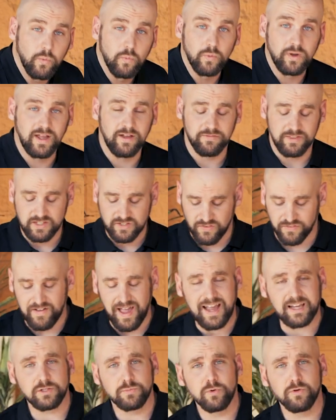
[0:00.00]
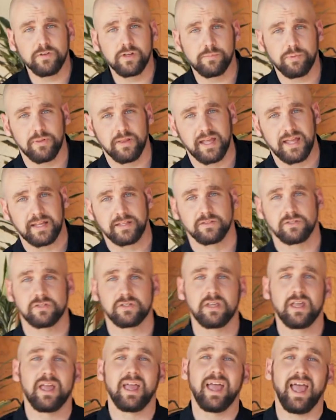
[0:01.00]
We have these fast moving
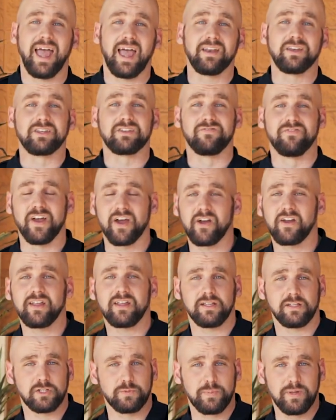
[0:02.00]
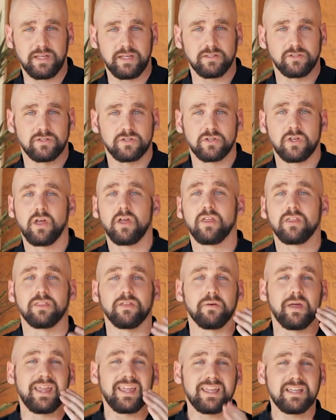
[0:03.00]
planes at varying speeds.
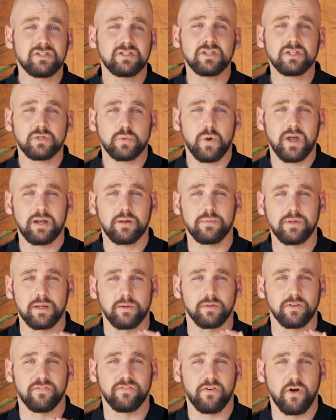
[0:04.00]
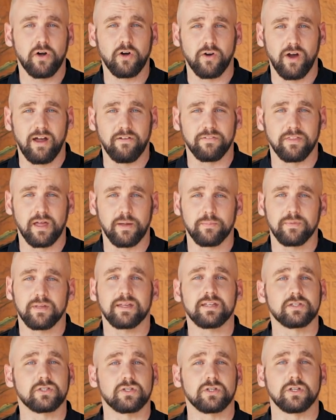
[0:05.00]
The easiest way to be able to photograph them
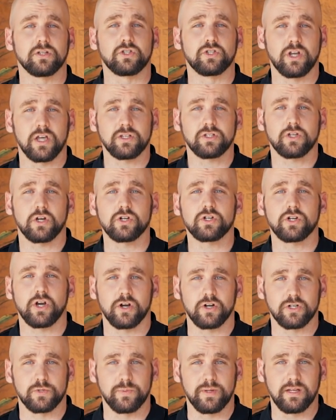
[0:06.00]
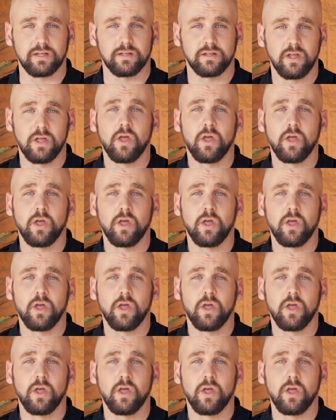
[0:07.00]
is to adjust our shutter speed.